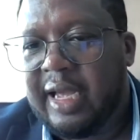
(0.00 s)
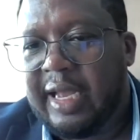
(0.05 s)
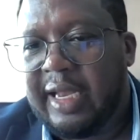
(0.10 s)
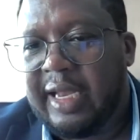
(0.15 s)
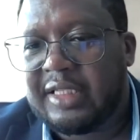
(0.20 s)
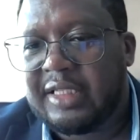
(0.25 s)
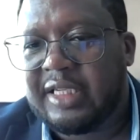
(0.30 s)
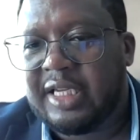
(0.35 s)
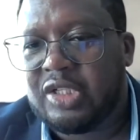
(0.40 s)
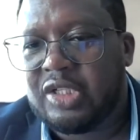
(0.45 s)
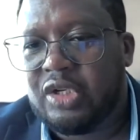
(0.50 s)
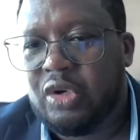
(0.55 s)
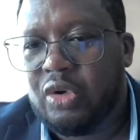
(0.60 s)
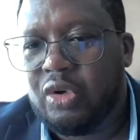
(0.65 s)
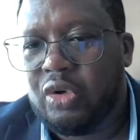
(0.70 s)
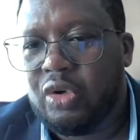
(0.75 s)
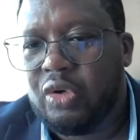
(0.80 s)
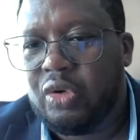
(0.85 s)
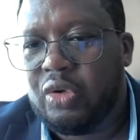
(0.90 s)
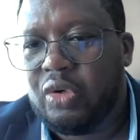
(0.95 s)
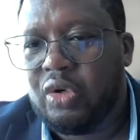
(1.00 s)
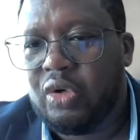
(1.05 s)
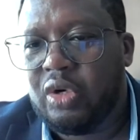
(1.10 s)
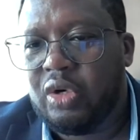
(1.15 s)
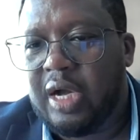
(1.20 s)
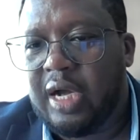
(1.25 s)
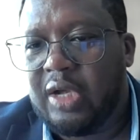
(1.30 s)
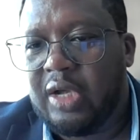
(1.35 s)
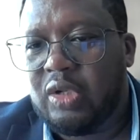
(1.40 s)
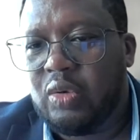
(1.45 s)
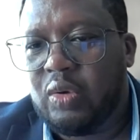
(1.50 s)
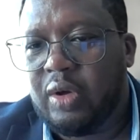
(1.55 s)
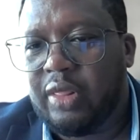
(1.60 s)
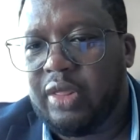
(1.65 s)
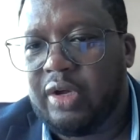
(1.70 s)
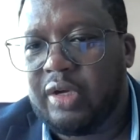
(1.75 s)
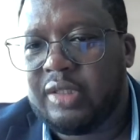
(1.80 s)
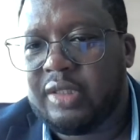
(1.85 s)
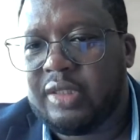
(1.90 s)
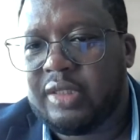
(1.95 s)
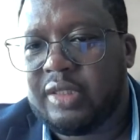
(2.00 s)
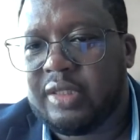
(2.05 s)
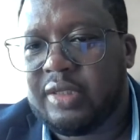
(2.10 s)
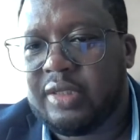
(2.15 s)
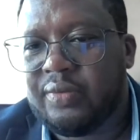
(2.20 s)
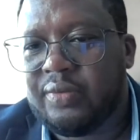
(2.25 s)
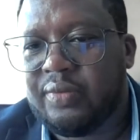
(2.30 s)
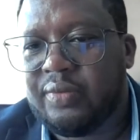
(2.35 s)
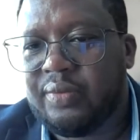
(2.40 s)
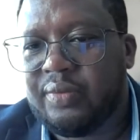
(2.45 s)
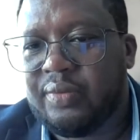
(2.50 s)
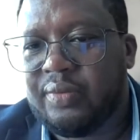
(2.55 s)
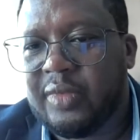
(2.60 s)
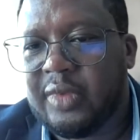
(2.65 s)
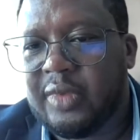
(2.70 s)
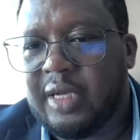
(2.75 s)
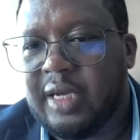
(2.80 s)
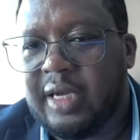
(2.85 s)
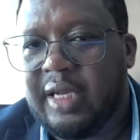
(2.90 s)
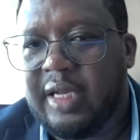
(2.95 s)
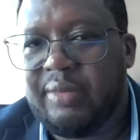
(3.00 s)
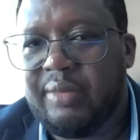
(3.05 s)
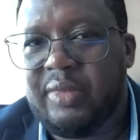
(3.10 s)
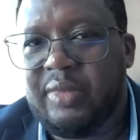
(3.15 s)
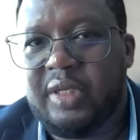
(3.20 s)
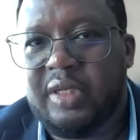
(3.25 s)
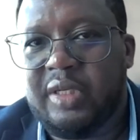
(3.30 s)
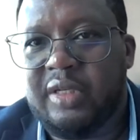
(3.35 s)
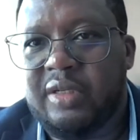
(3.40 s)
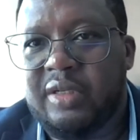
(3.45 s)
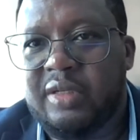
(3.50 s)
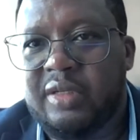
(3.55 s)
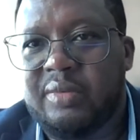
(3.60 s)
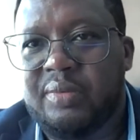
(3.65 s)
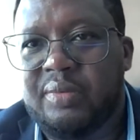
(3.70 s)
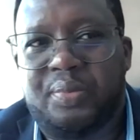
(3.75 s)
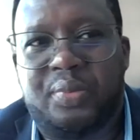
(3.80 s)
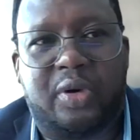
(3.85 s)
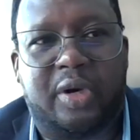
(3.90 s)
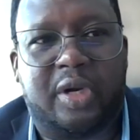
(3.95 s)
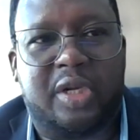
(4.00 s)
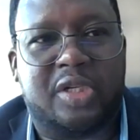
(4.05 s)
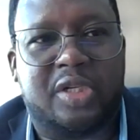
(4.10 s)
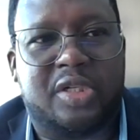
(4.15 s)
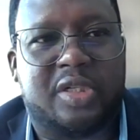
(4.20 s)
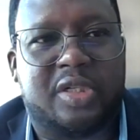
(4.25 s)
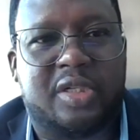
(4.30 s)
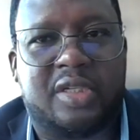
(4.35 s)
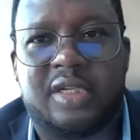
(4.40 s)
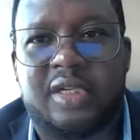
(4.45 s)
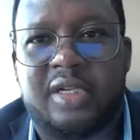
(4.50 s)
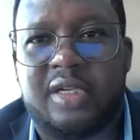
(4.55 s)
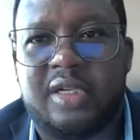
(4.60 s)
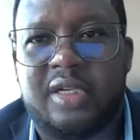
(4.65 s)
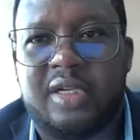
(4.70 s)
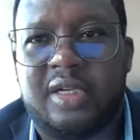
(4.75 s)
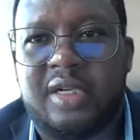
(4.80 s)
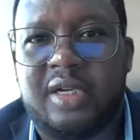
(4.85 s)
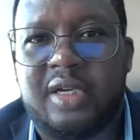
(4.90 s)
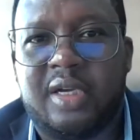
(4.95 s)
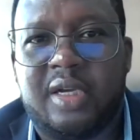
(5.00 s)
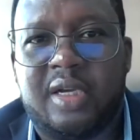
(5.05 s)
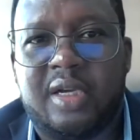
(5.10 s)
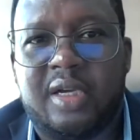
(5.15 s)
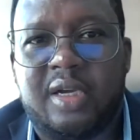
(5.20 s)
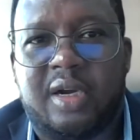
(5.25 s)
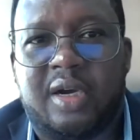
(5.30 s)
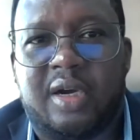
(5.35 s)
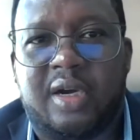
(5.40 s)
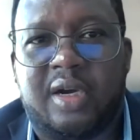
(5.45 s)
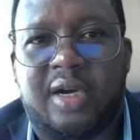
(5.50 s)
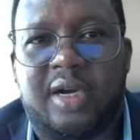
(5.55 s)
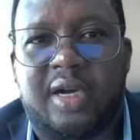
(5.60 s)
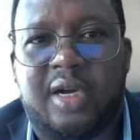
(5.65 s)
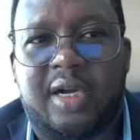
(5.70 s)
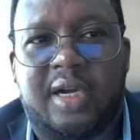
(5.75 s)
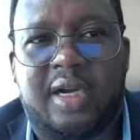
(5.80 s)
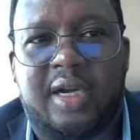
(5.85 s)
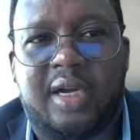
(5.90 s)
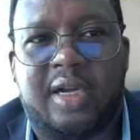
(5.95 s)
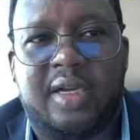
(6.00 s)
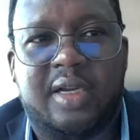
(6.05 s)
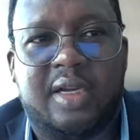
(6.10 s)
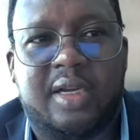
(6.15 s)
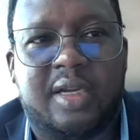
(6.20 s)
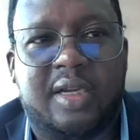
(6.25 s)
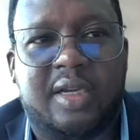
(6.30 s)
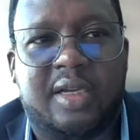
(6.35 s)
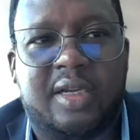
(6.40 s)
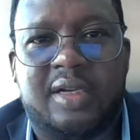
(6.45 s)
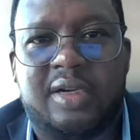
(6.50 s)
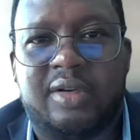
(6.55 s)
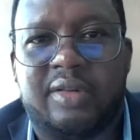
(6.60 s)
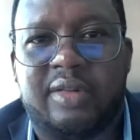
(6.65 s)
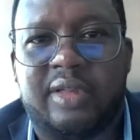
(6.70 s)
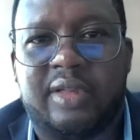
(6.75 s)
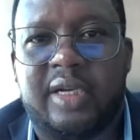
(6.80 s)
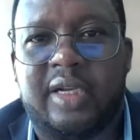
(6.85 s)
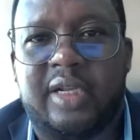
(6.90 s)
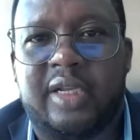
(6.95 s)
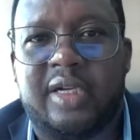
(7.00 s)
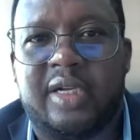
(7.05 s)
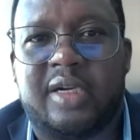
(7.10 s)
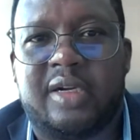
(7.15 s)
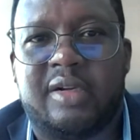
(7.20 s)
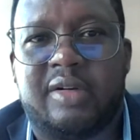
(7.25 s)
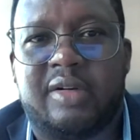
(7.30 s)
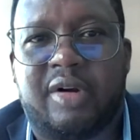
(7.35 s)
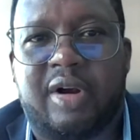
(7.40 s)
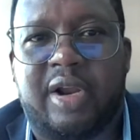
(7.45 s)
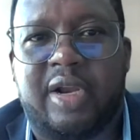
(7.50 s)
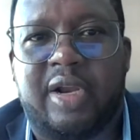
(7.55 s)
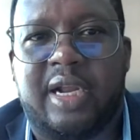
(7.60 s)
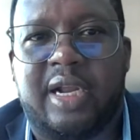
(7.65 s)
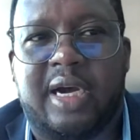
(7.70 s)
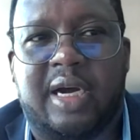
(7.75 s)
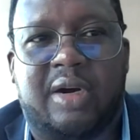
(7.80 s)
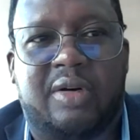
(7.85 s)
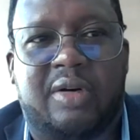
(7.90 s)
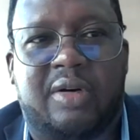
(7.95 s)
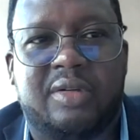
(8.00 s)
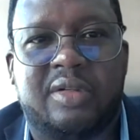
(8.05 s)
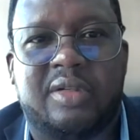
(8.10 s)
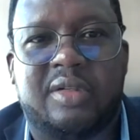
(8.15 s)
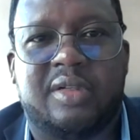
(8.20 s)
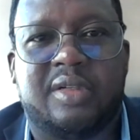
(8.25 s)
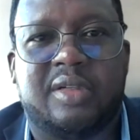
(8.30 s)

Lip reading: Let us know your thoughts. Let me put it on the link right now,